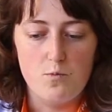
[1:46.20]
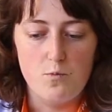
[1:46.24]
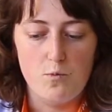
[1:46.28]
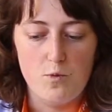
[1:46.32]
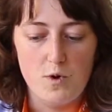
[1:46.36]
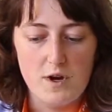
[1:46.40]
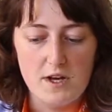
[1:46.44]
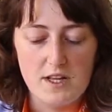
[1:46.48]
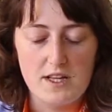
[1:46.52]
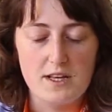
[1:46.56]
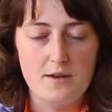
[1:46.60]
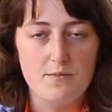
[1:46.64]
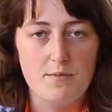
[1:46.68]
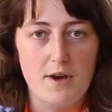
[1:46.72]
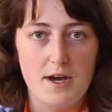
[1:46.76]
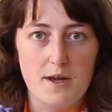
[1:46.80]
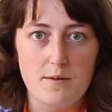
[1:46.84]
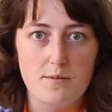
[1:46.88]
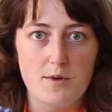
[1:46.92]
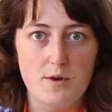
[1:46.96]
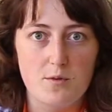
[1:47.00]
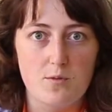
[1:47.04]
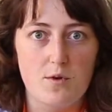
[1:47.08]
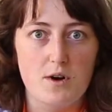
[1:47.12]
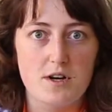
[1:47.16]
really
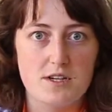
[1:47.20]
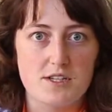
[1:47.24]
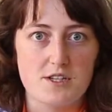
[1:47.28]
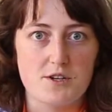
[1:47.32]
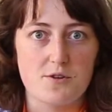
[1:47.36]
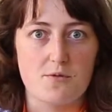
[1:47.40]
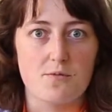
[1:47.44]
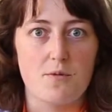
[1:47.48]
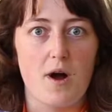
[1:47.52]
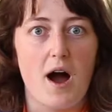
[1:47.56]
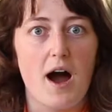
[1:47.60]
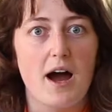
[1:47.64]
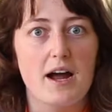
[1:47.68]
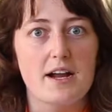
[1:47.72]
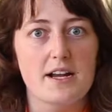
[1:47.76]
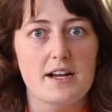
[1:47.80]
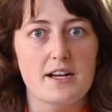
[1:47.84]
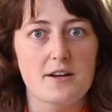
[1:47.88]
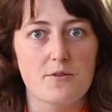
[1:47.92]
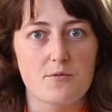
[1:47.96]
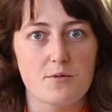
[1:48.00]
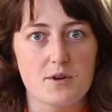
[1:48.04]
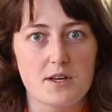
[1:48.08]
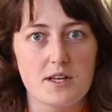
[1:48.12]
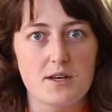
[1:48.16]
made me want to ride,
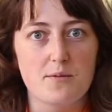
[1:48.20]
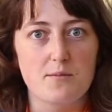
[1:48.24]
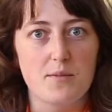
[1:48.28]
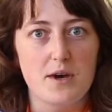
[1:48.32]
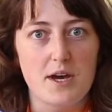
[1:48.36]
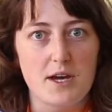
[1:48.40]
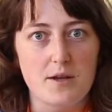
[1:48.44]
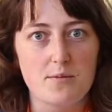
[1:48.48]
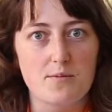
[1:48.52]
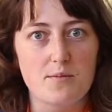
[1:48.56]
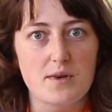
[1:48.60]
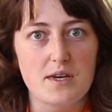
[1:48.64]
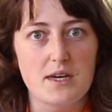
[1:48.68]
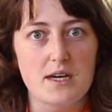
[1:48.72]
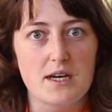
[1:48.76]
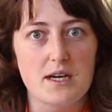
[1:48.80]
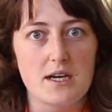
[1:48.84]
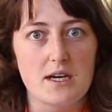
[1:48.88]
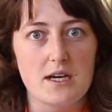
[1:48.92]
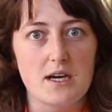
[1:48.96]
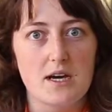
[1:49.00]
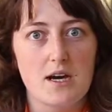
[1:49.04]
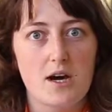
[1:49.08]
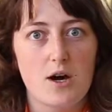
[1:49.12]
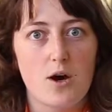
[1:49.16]
and it really made
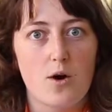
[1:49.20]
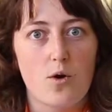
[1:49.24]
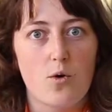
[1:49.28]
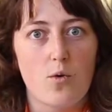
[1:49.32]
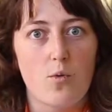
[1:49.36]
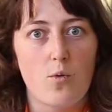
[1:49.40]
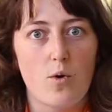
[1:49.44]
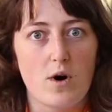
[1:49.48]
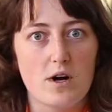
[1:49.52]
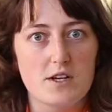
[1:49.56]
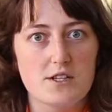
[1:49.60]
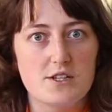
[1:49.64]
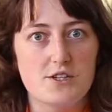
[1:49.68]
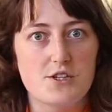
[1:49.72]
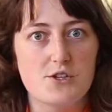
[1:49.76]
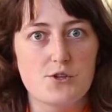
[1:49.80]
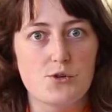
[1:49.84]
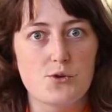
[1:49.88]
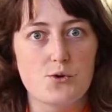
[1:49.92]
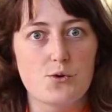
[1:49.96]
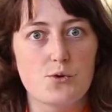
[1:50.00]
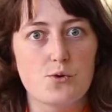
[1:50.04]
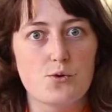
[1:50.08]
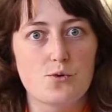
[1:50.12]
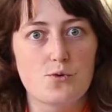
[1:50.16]
me want
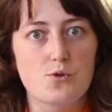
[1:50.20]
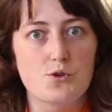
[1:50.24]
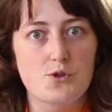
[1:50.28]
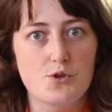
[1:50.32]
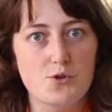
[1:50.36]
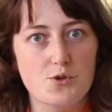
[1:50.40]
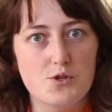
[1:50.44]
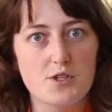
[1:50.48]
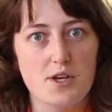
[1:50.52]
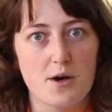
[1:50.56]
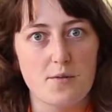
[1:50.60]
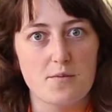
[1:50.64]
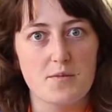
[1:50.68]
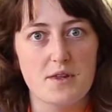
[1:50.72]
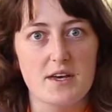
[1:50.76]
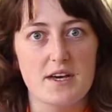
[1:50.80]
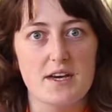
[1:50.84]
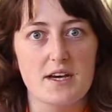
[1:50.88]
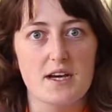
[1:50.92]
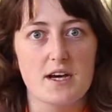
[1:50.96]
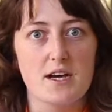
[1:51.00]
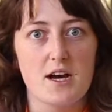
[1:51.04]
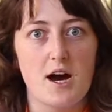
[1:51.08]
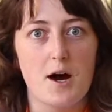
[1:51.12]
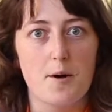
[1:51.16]
to do
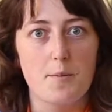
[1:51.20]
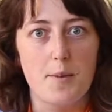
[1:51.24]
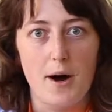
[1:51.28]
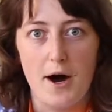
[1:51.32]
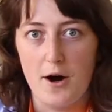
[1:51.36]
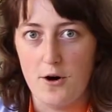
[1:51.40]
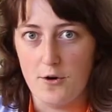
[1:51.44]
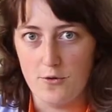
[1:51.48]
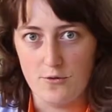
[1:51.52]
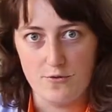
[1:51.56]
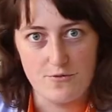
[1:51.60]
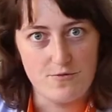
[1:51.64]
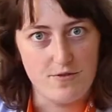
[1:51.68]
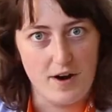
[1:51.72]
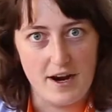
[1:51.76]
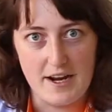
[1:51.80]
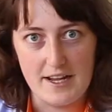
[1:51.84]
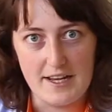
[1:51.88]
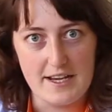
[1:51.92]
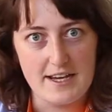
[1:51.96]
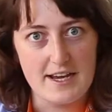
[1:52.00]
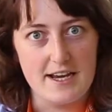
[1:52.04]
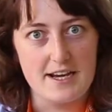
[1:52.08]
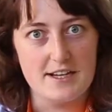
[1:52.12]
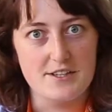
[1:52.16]
something about
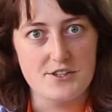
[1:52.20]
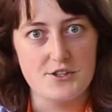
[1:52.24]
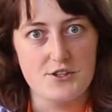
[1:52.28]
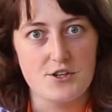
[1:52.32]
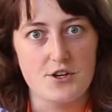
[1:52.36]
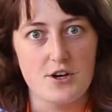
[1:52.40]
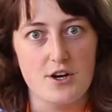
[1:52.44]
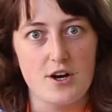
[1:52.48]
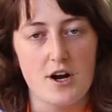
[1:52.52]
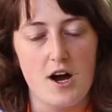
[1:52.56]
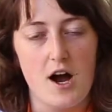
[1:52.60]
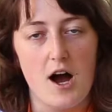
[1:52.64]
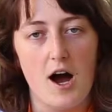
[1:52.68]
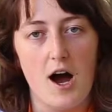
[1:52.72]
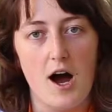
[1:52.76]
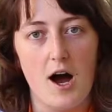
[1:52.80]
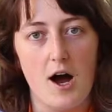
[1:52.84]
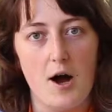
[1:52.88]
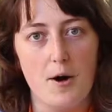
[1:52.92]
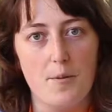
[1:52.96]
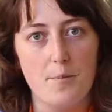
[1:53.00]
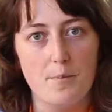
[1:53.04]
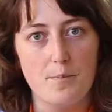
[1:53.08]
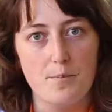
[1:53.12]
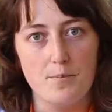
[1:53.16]
fighting cancer,
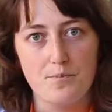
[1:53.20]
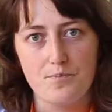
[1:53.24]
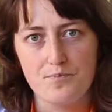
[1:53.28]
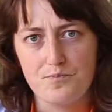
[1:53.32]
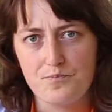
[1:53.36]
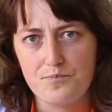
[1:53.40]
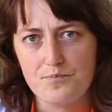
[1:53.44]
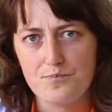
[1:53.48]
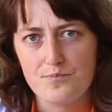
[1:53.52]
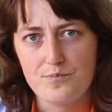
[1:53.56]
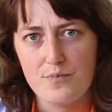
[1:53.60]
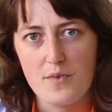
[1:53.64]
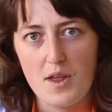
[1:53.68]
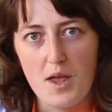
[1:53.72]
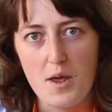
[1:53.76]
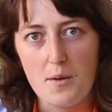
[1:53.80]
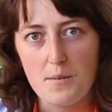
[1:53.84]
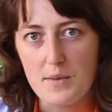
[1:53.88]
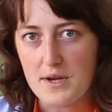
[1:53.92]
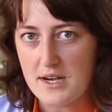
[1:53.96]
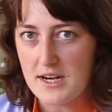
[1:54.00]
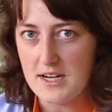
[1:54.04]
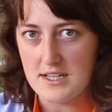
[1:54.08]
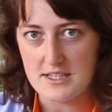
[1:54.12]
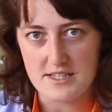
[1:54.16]

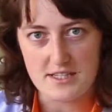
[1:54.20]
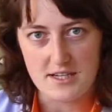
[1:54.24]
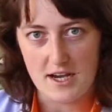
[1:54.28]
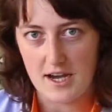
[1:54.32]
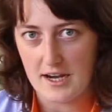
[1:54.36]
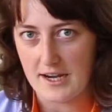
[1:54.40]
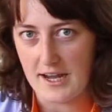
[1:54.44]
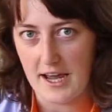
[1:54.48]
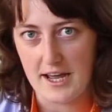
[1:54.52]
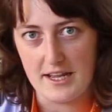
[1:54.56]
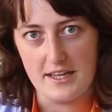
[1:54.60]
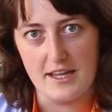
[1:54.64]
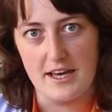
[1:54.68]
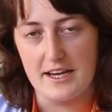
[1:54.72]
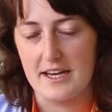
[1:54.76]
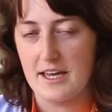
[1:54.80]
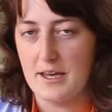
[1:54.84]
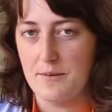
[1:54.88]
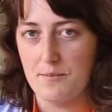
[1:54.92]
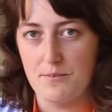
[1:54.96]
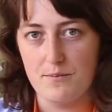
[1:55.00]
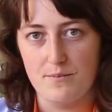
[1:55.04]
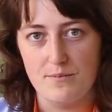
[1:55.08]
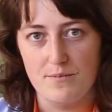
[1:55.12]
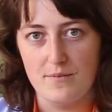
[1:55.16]
because again, like
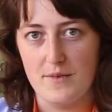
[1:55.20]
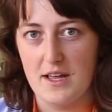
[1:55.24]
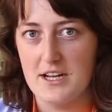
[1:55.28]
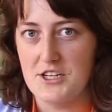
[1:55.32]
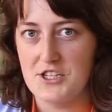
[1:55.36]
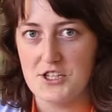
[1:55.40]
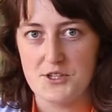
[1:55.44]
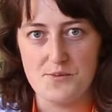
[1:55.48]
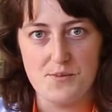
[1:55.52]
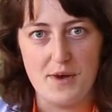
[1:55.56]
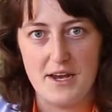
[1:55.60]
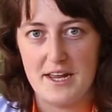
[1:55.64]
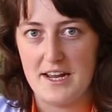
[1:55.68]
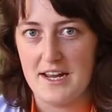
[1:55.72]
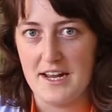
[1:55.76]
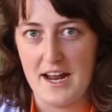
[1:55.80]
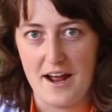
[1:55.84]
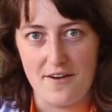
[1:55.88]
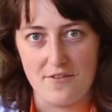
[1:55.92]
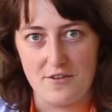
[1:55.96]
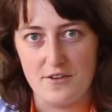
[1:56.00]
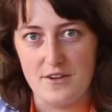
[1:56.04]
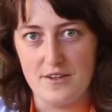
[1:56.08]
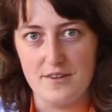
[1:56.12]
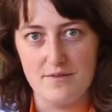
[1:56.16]
it just made
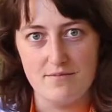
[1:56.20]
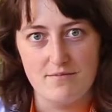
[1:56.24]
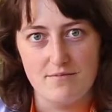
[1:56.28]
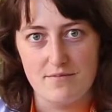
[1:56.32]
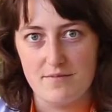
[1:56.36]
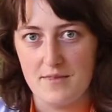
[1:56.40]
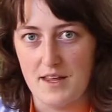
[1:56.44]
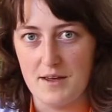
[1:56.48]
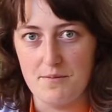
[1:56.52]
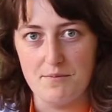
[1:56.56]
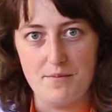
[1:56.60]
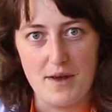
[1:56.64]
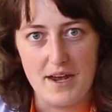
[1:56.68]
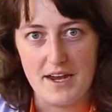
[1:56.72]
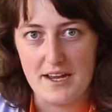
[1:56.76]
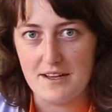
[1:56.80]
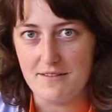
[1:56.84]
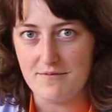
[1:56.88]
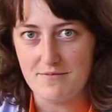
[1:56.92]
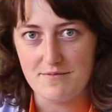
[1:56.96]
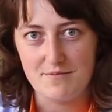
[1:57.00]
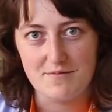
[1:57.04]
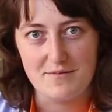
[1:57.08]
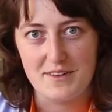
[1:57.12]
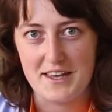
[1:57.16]
it
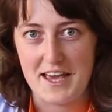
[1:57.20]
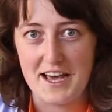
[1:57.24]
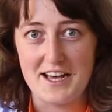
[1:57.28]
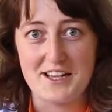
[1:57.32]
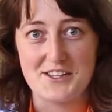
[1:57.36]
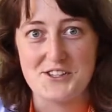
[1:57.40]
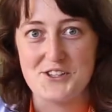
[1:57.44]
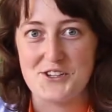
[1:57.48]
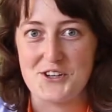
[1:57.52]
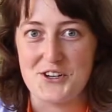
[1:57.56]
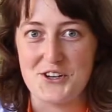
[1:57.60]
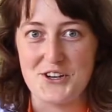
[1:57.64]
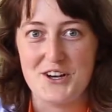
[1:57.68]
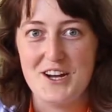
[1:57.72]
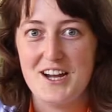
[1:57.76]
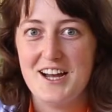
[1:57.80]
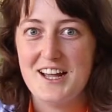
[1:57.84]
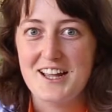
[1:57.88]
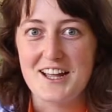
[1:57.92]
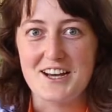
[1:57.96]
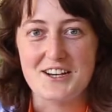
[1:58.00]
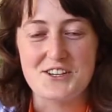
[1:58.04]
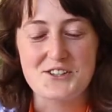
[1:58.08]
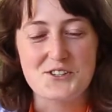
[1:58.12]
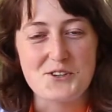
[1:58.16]
made cancer
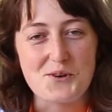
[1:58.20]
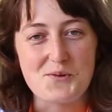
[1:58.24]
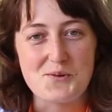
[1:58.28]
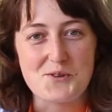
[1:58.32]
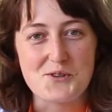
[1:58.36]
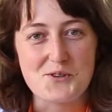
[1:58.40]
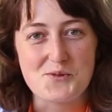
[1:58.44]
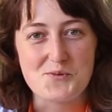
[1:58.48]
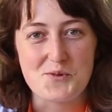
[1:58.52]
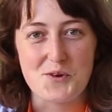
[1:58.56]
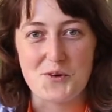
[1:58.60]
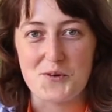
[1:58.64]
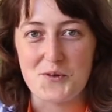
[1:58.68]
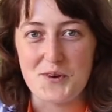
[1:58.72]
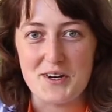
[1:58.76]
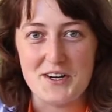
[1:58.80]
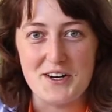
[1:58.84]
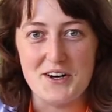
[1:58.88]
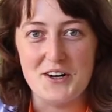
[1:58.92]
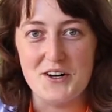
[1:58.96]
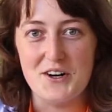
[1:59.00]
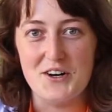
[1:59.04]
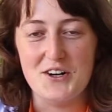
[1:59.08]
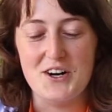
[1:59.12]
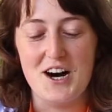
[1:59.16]
like so much more
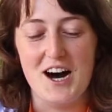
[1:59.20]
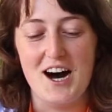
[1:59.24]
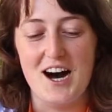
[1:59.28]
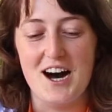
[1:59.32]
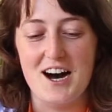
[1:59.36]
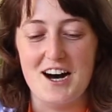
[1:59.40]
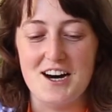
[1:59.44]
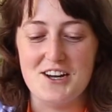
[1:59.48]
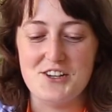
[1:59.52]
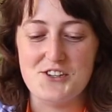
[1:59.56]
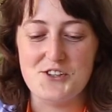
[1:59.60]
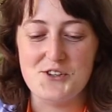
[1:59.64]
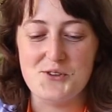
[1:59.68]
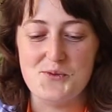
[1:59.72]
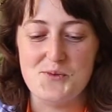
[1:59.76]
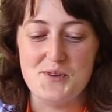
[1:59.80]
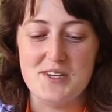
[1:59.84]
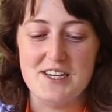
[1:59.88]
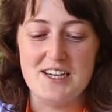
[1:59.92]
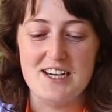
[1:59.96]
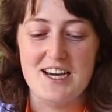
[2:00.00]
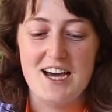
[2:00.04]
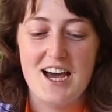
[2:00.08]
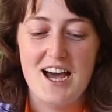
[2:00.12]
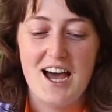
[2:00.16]
real to
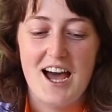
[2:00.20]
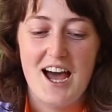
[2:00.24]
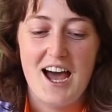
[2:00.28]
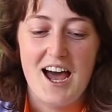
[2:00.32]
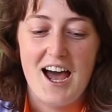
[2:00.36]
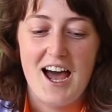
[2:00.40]
me.